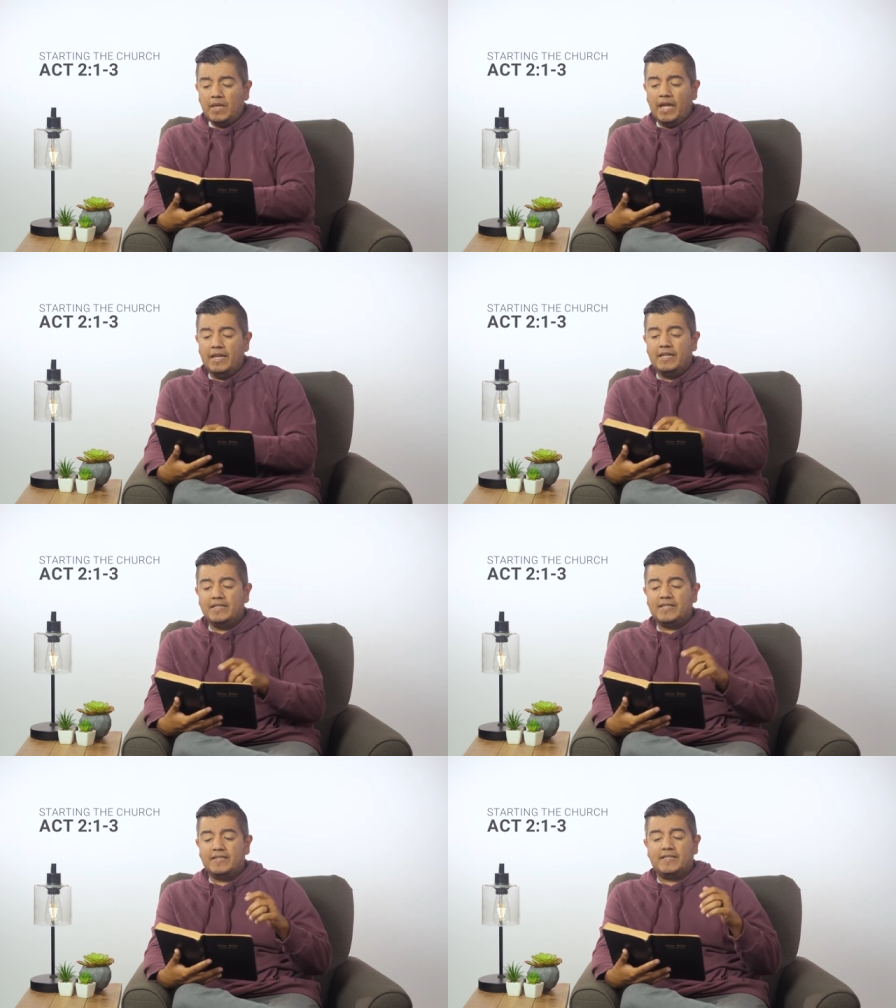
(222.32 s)
And then
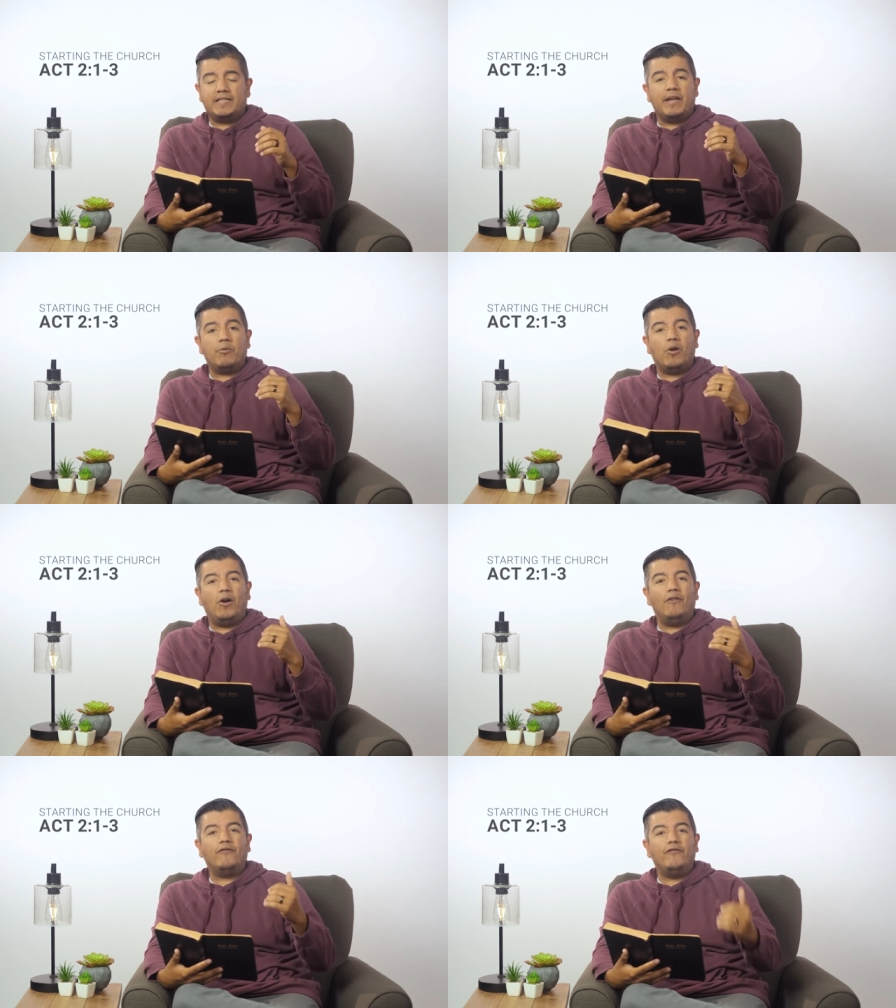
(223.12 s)
it says that they were
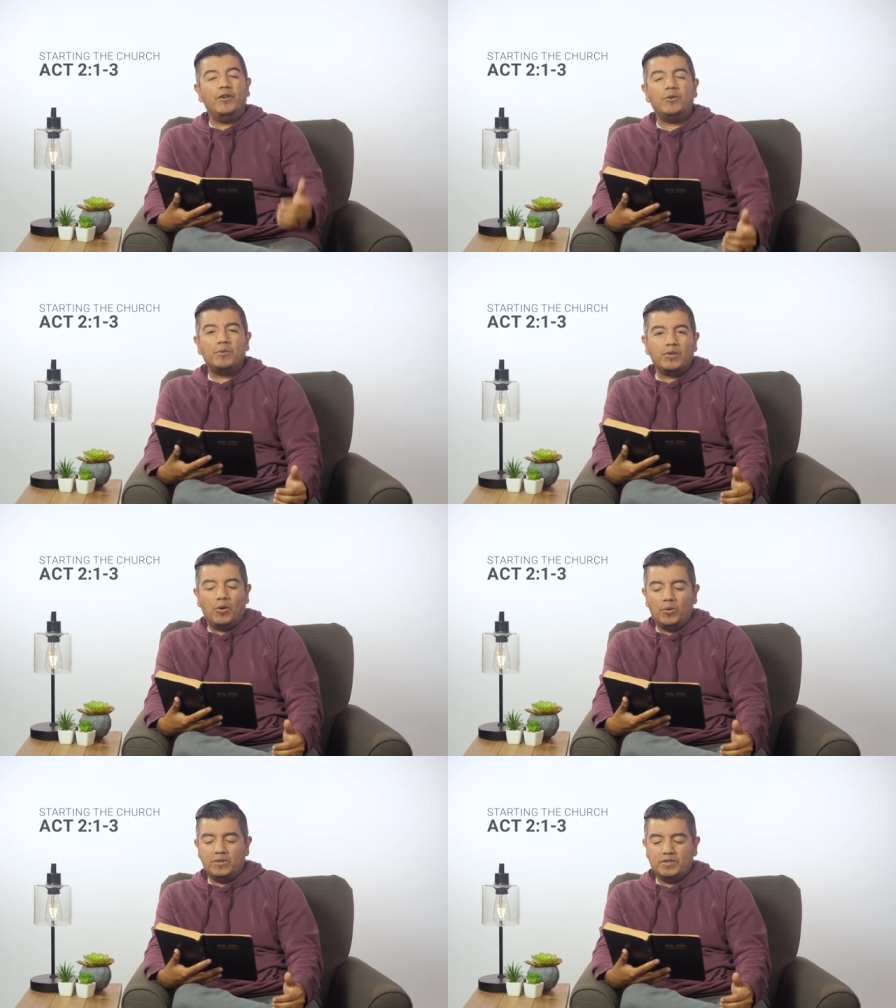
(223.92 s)
all filled with the
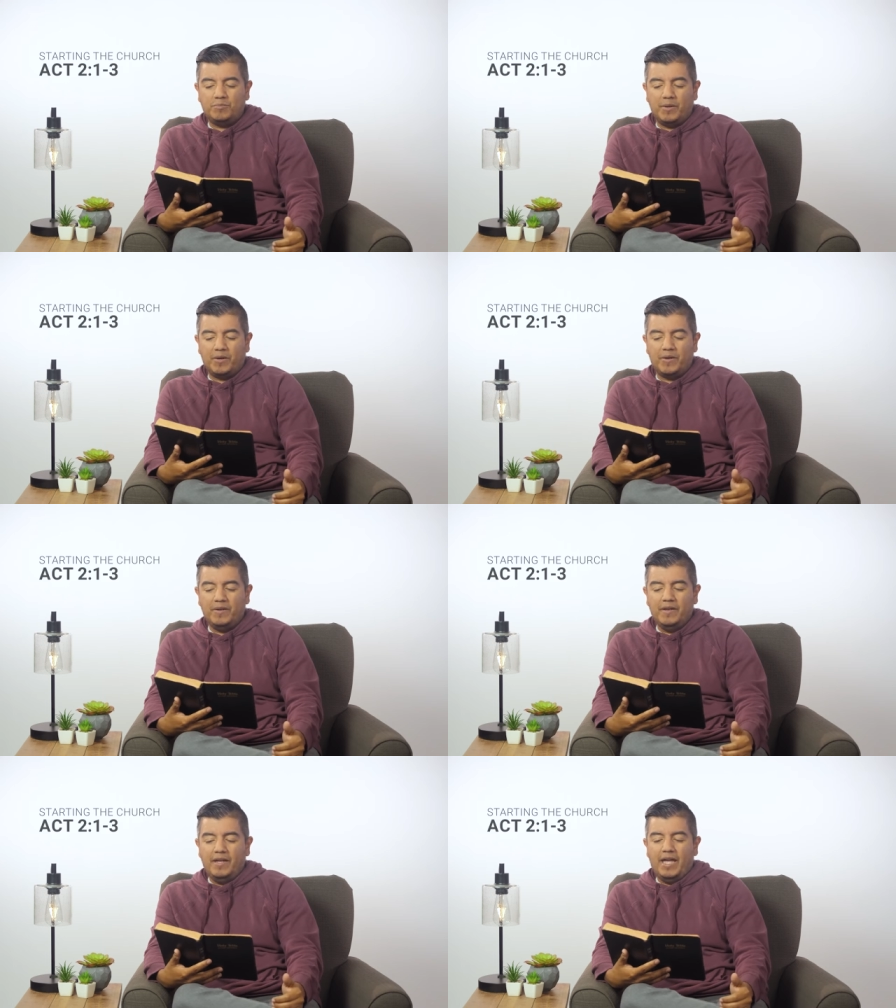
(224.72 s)
Holy
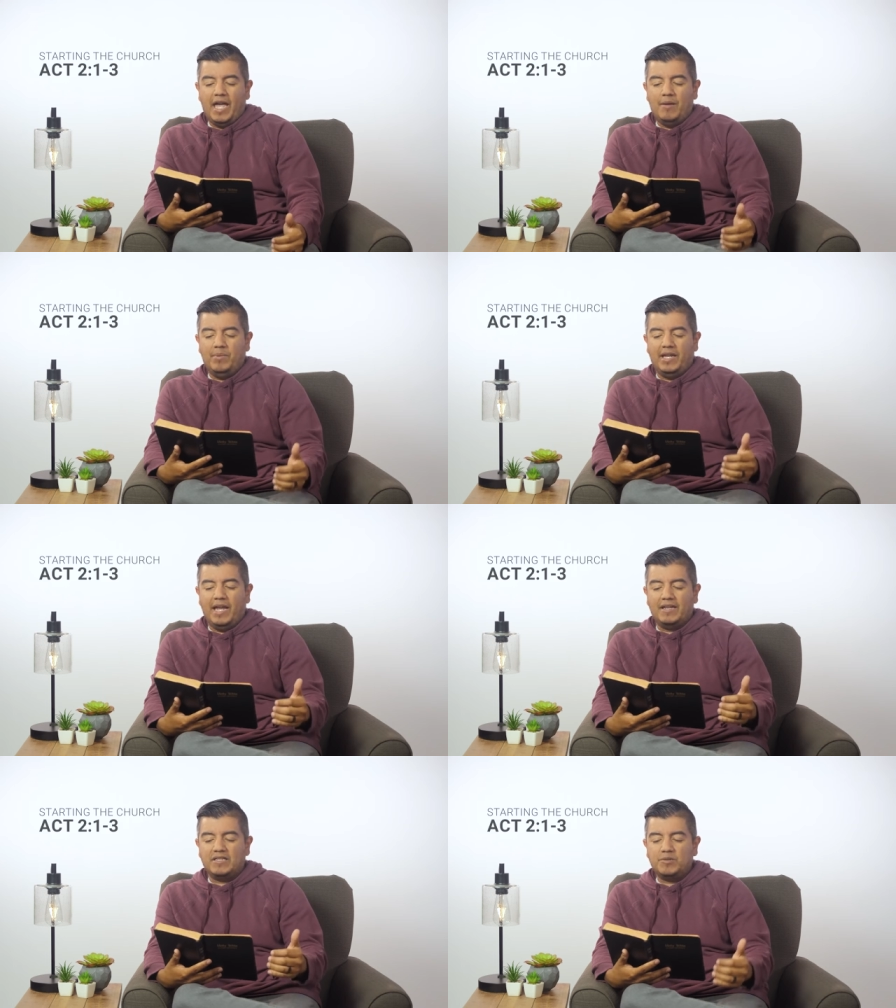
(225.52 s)
Spirit and
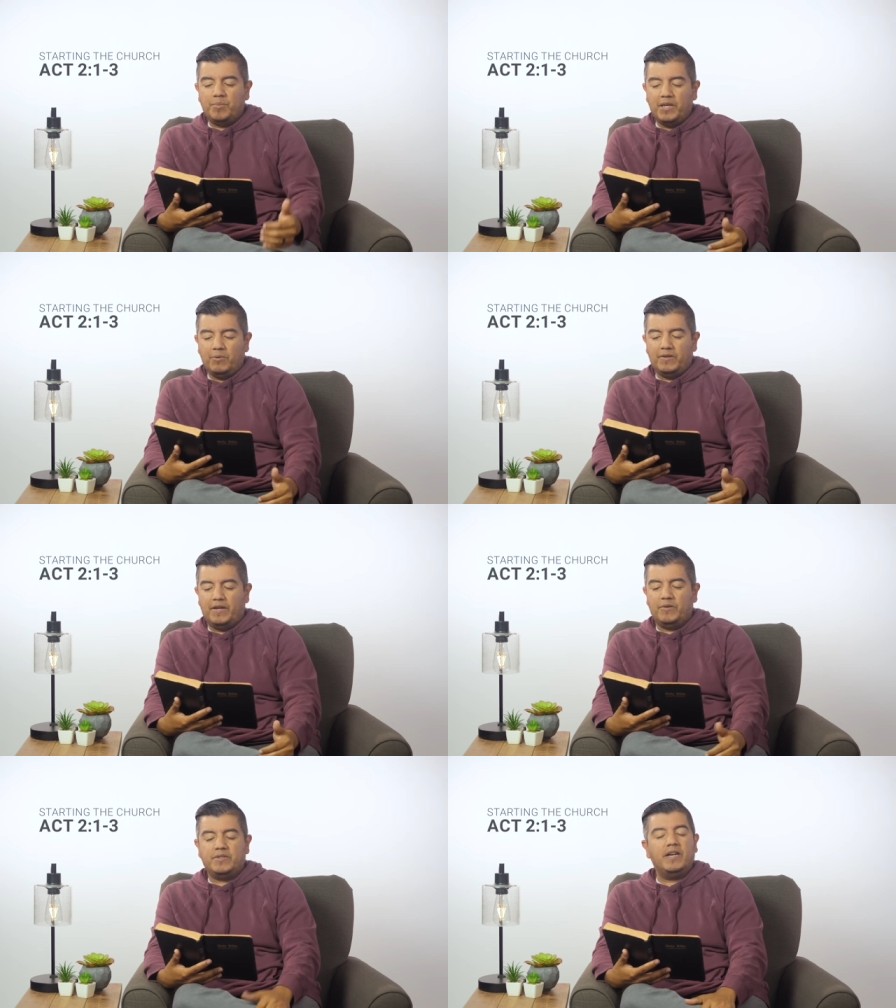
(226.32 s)
began to speak with
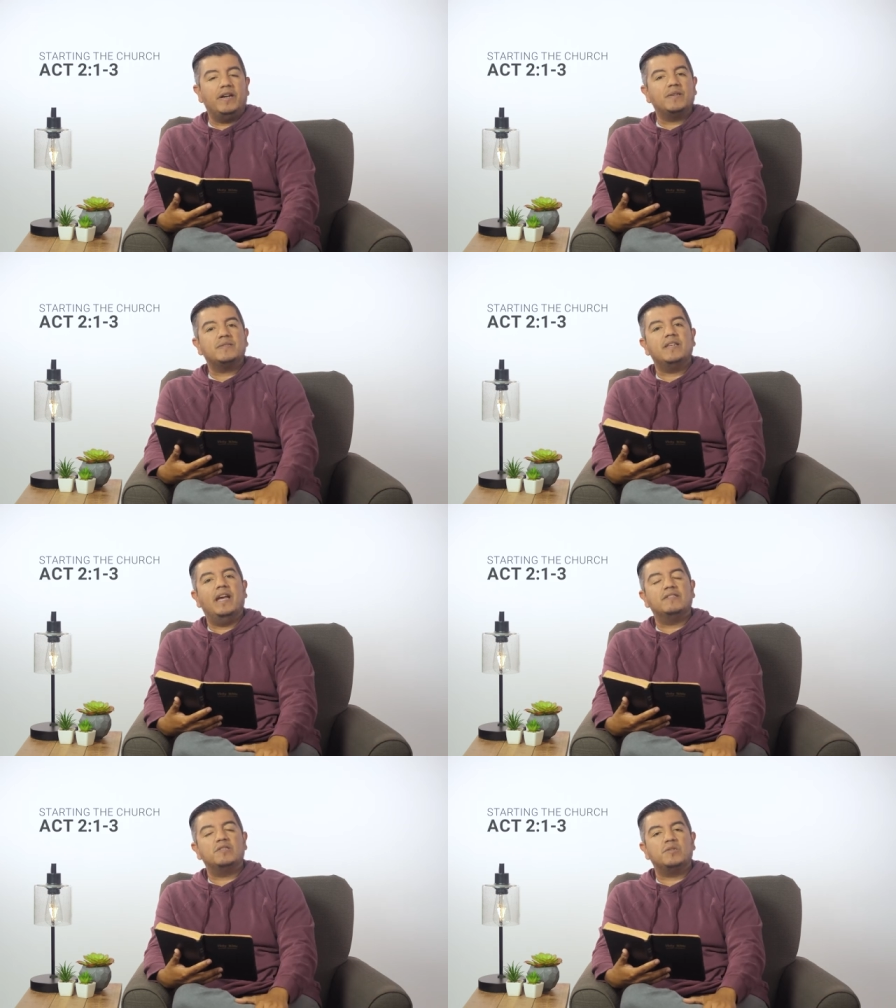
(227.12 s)
other tongues
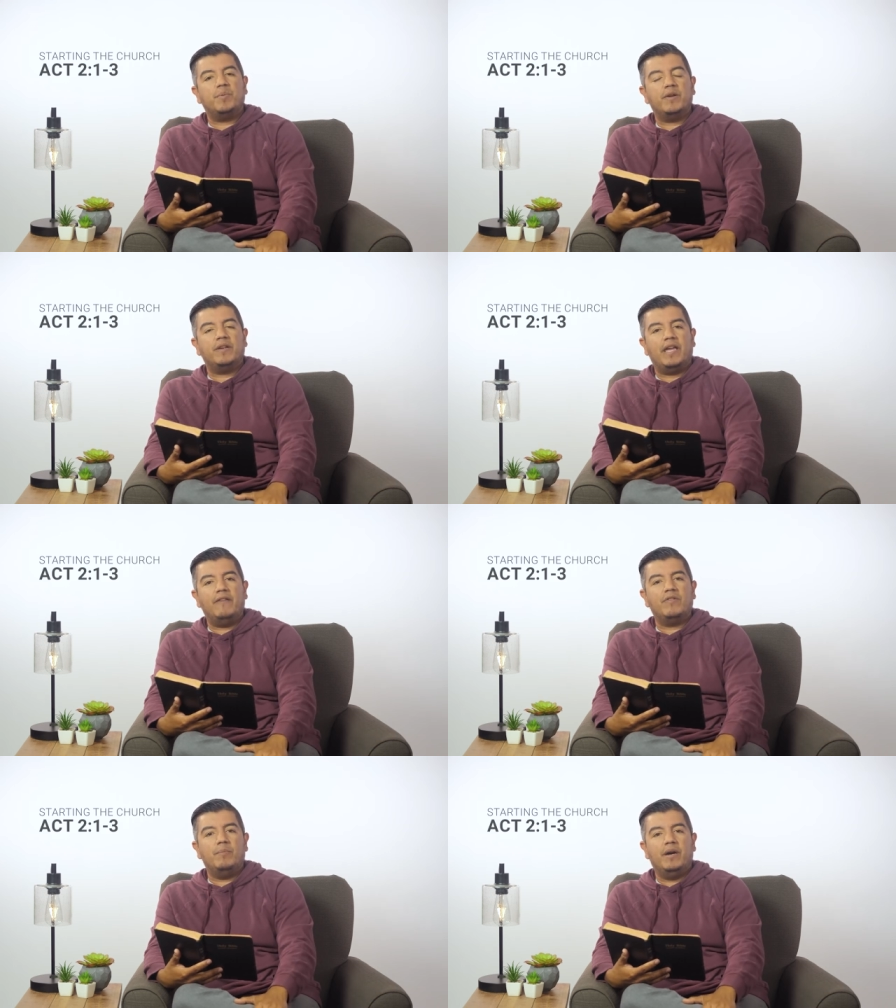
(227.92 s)
as the Spirit
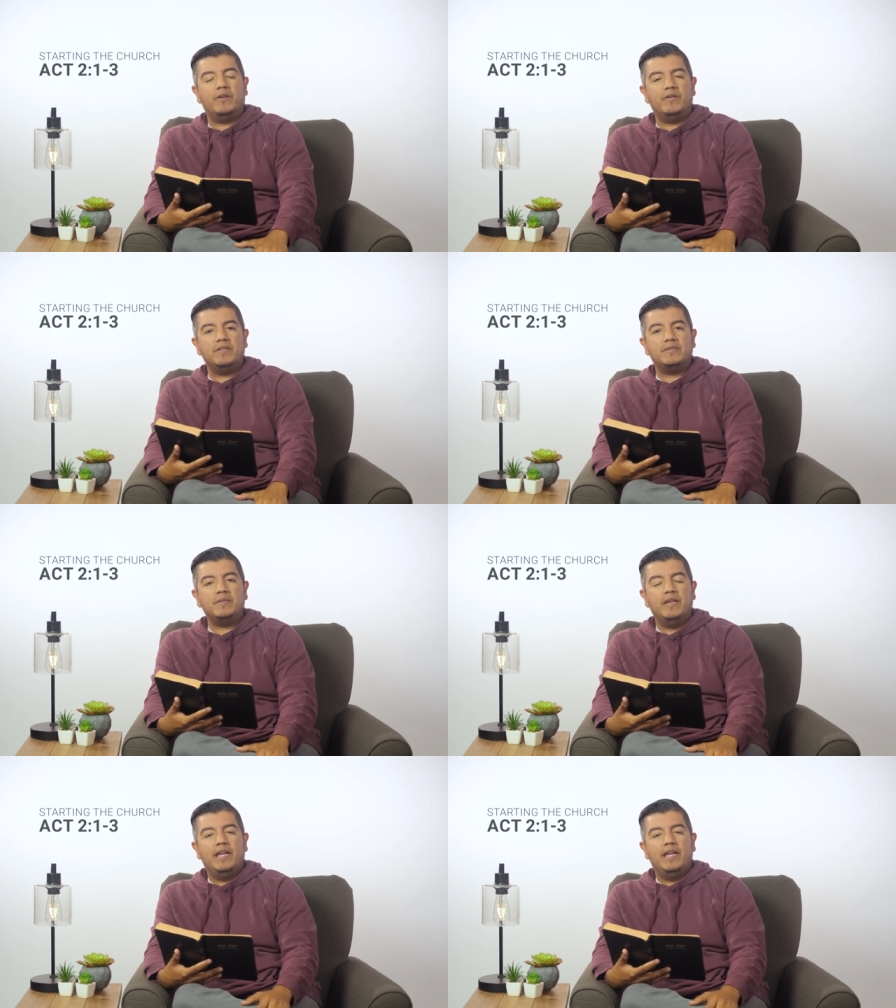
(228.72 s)
gave them utterance.